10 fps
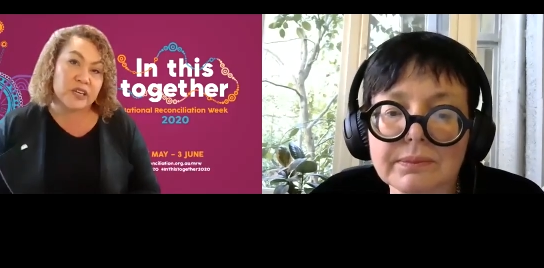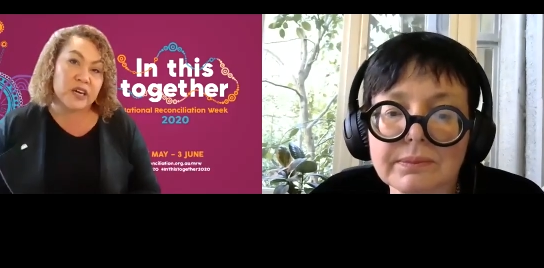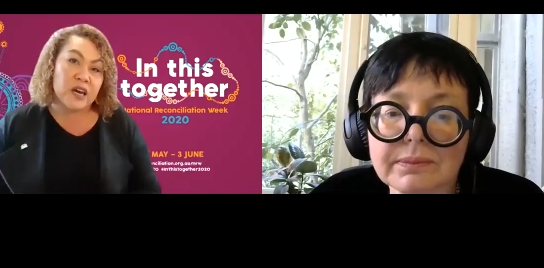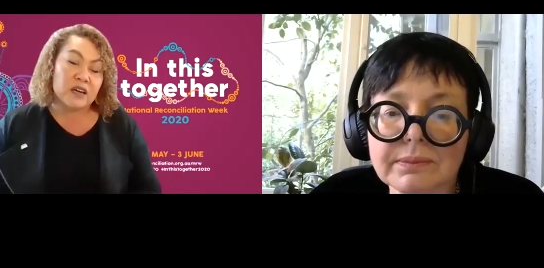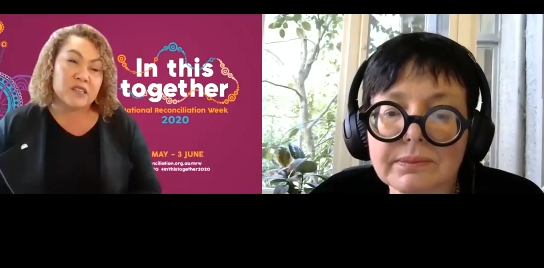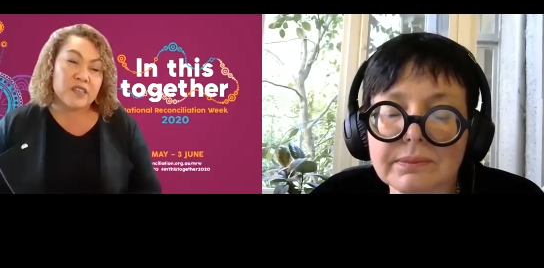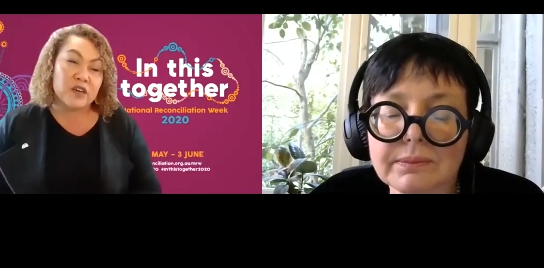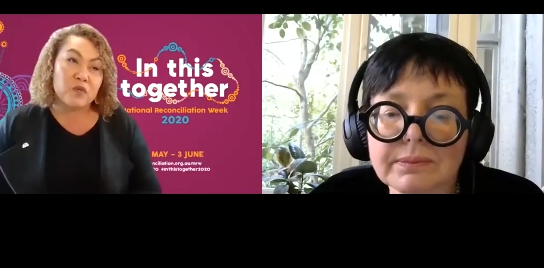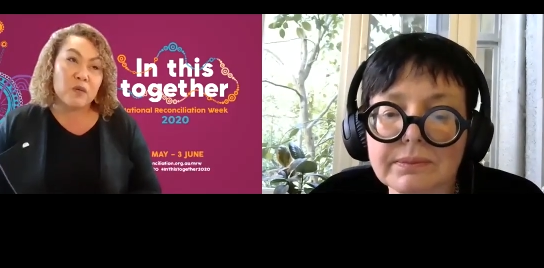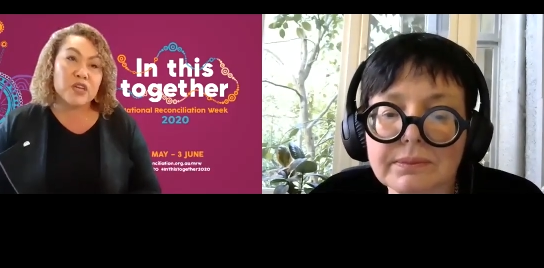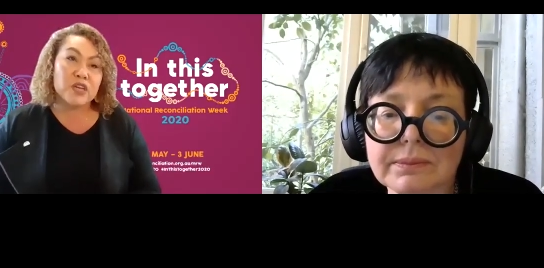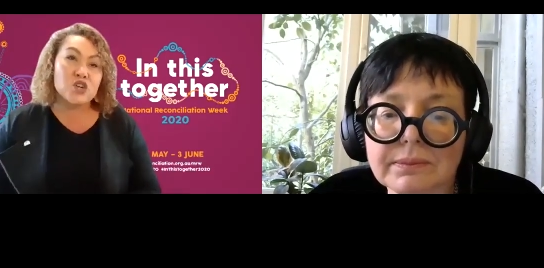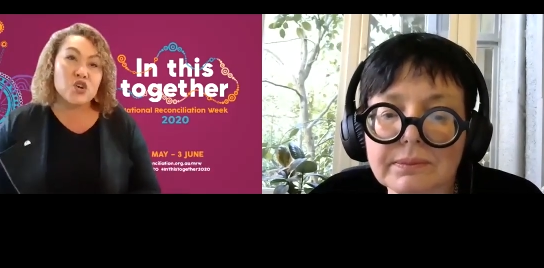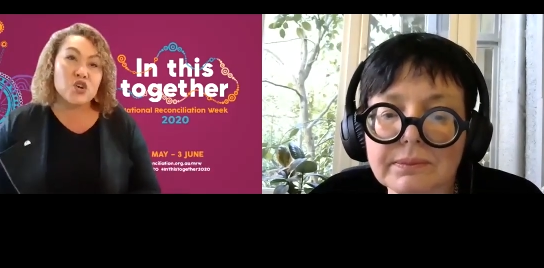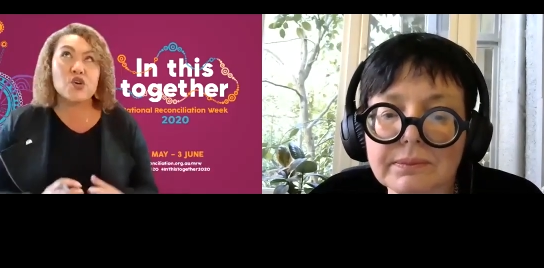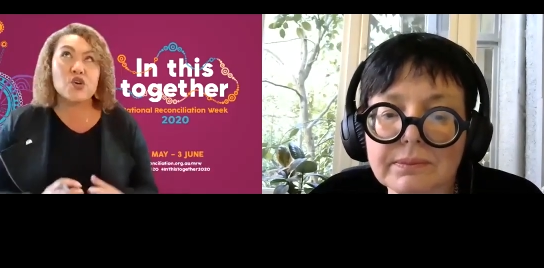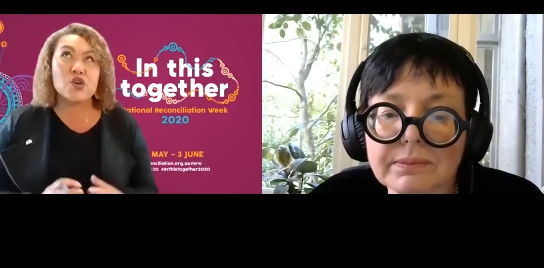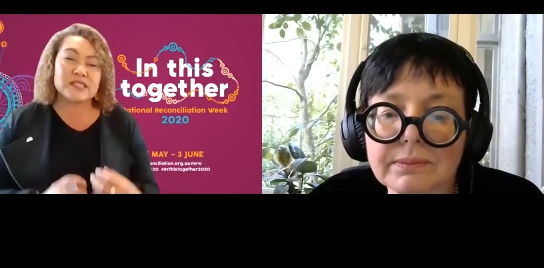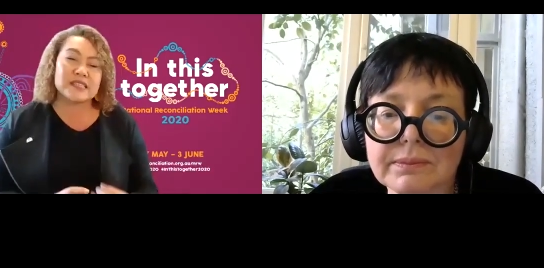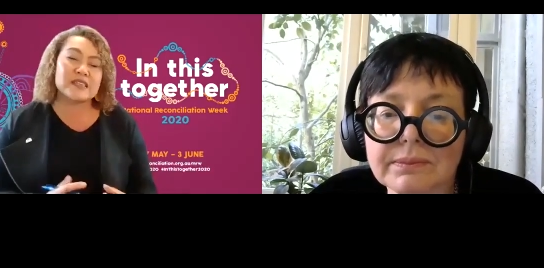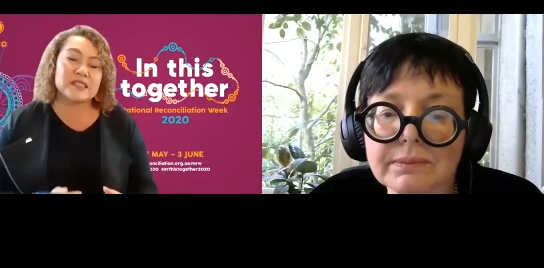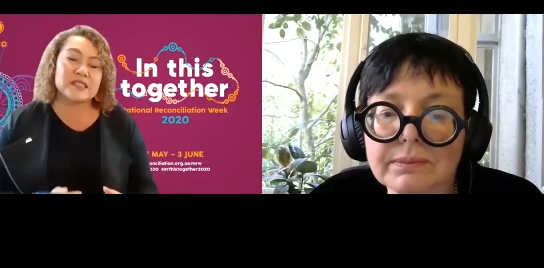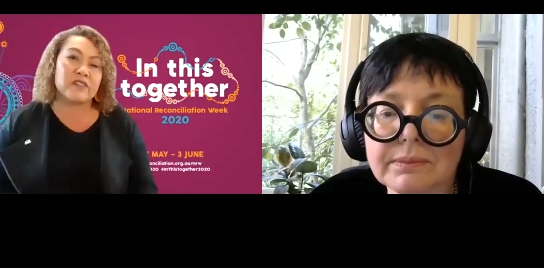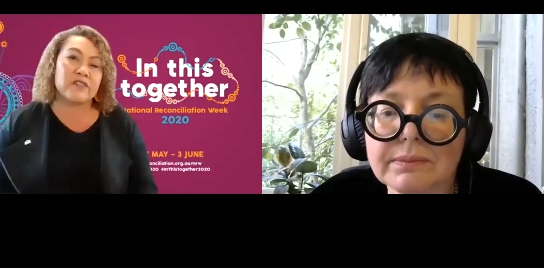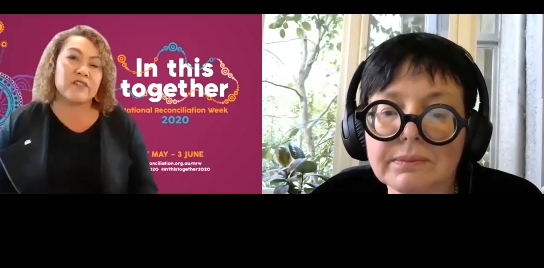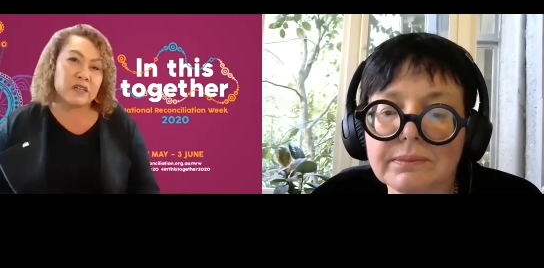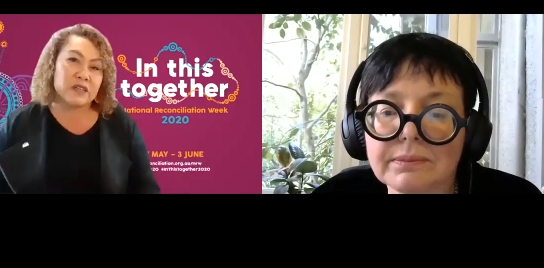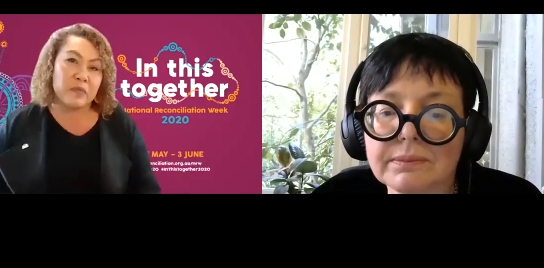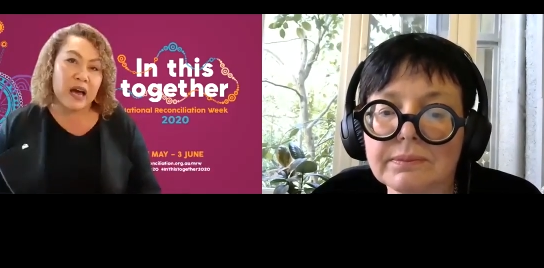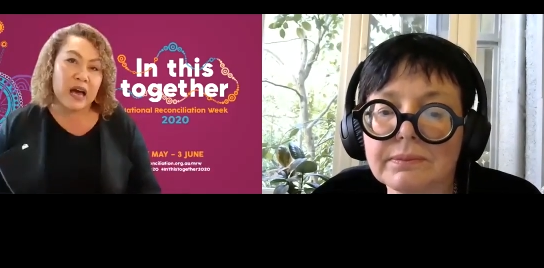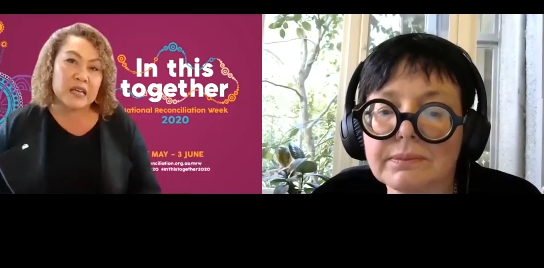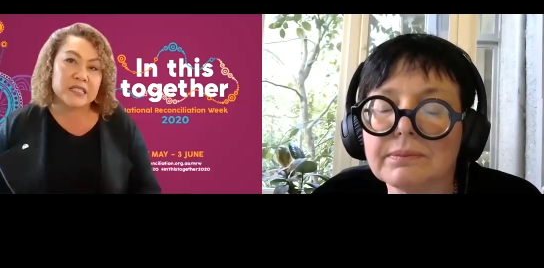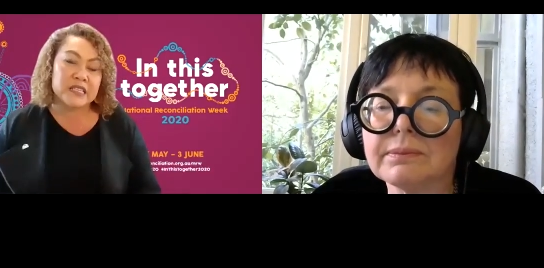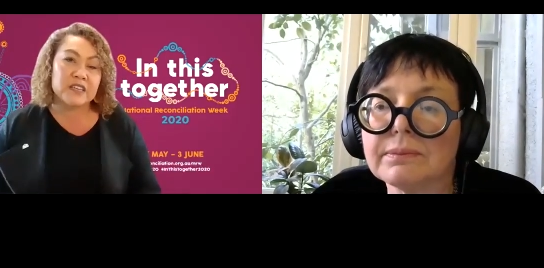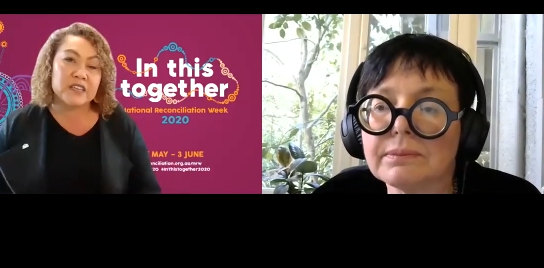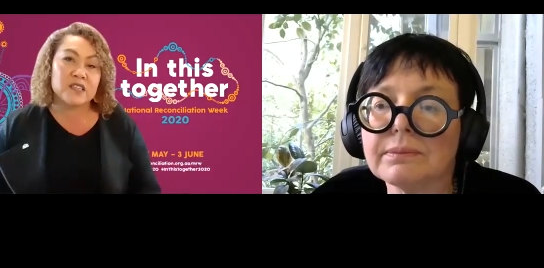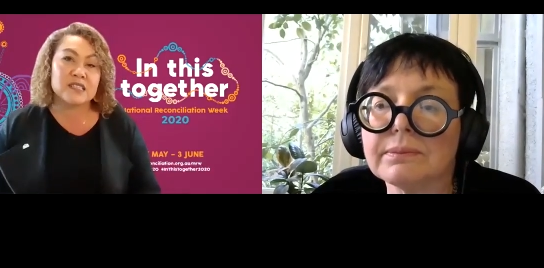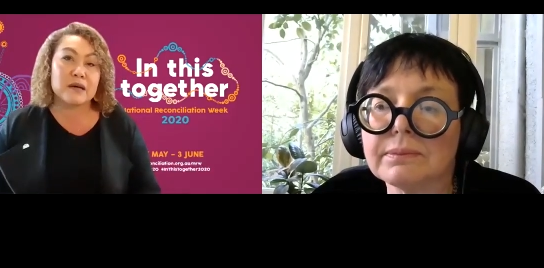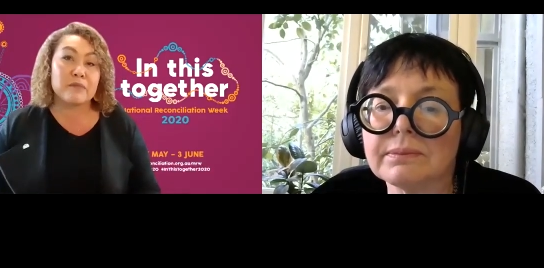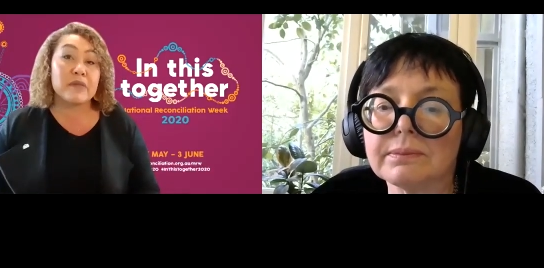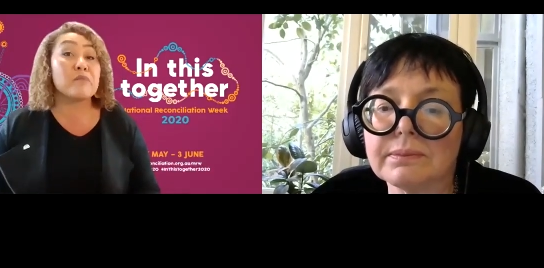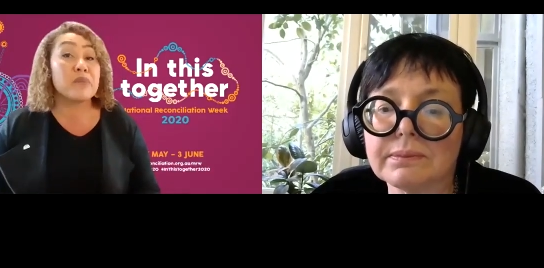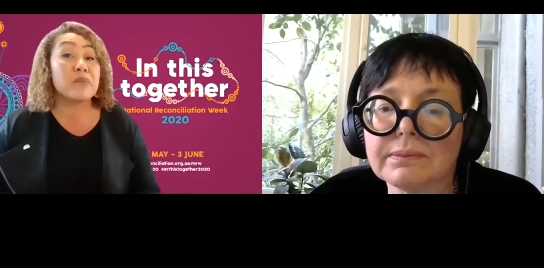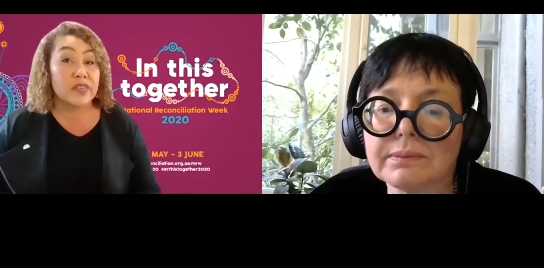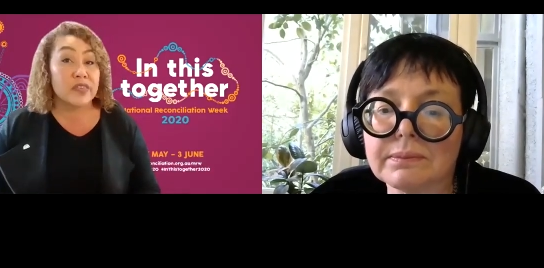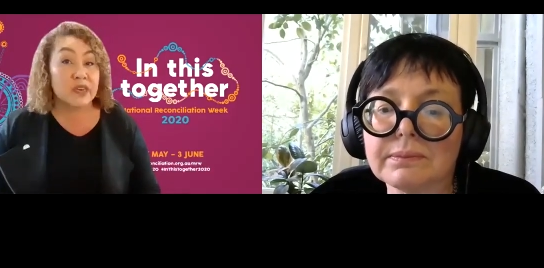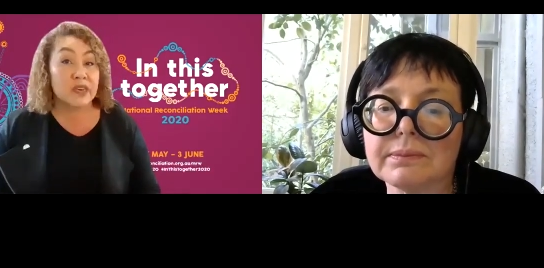Speaker 1: So I think when we know those things that have happened in the past, it gives us some empathy